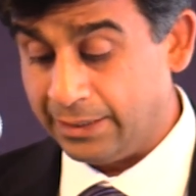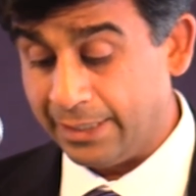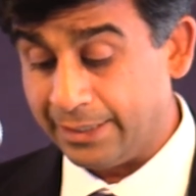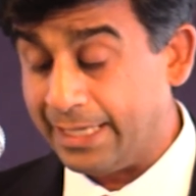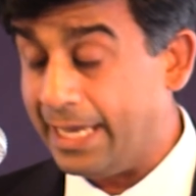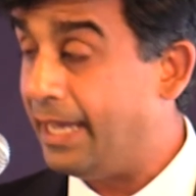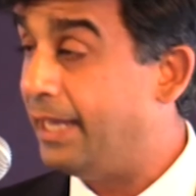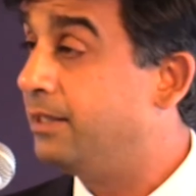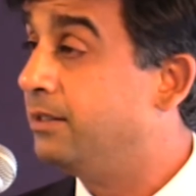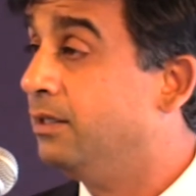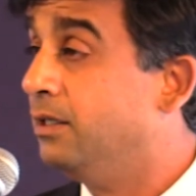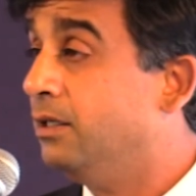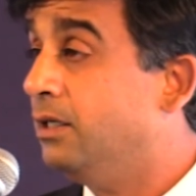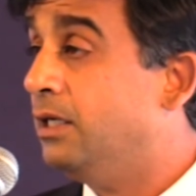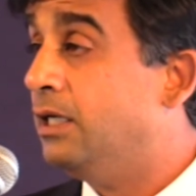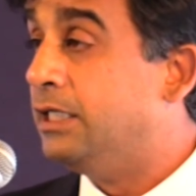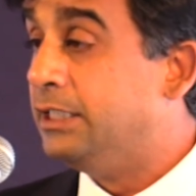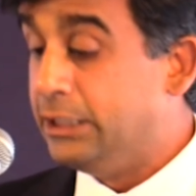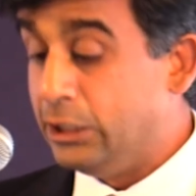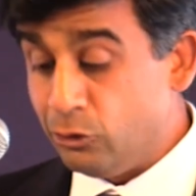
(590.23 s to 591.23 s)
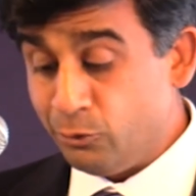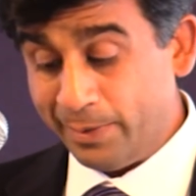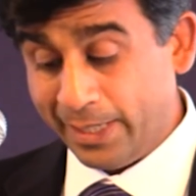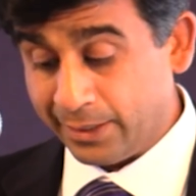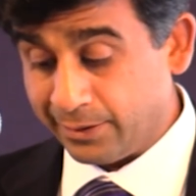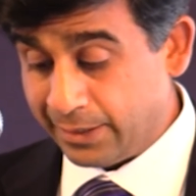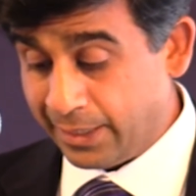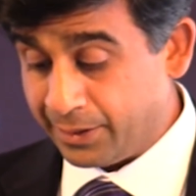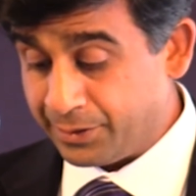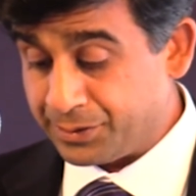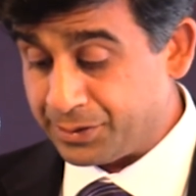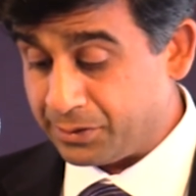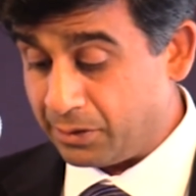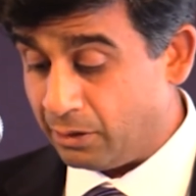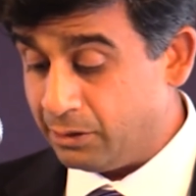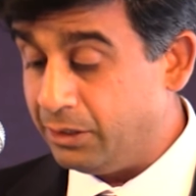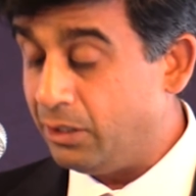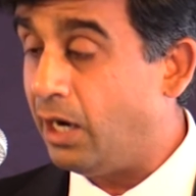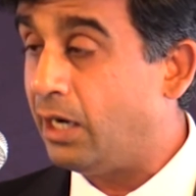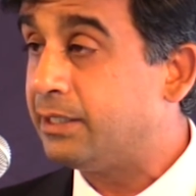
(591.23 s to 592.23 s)
And again, new
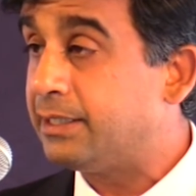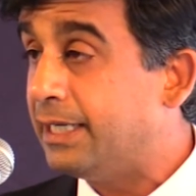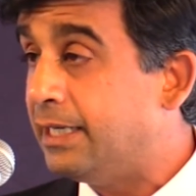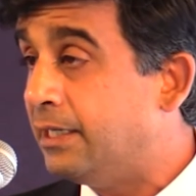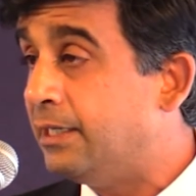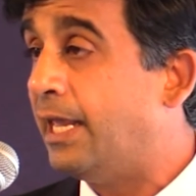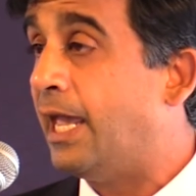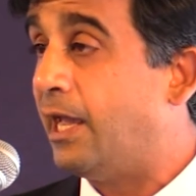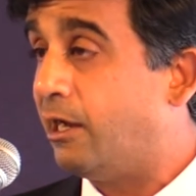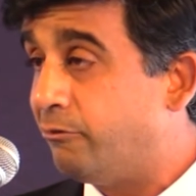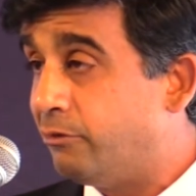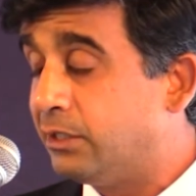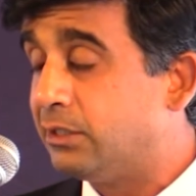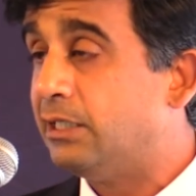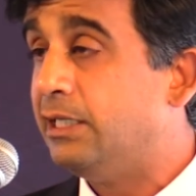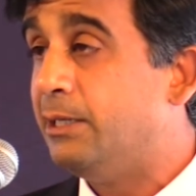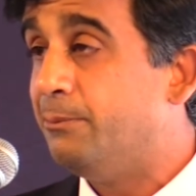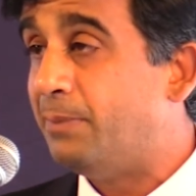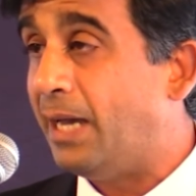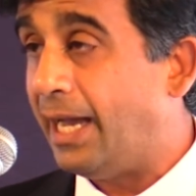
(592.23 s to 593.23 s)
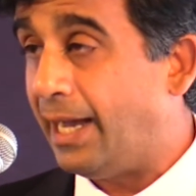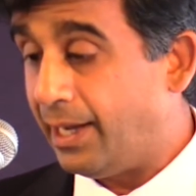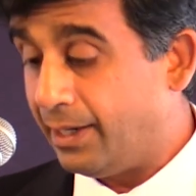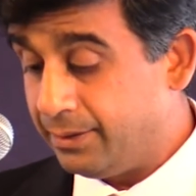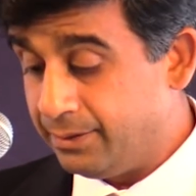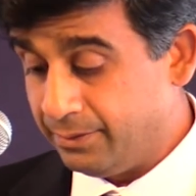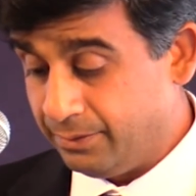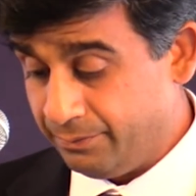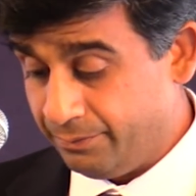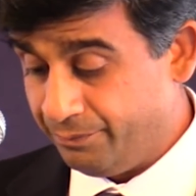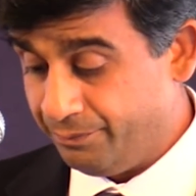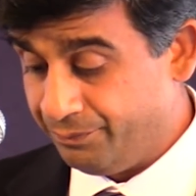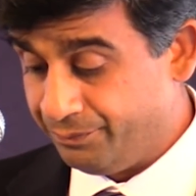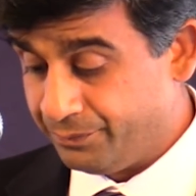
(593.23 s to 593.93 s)
beginnings are not inherently bad.